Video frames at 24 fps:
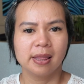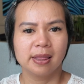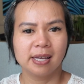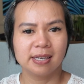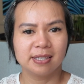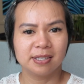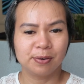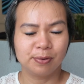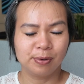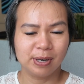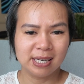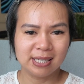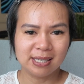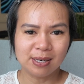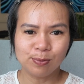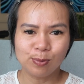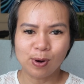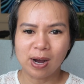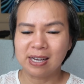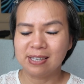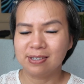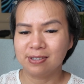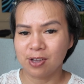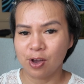There's a reason
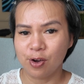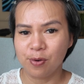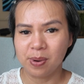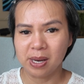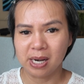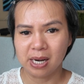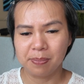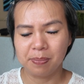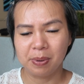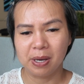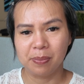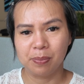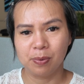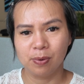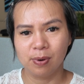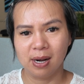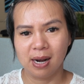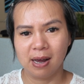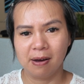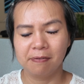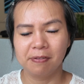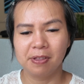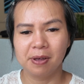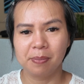why so many people
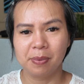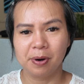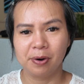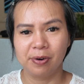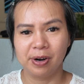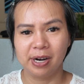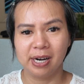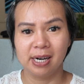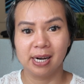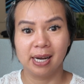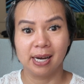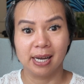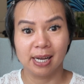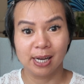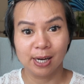love the Mirena,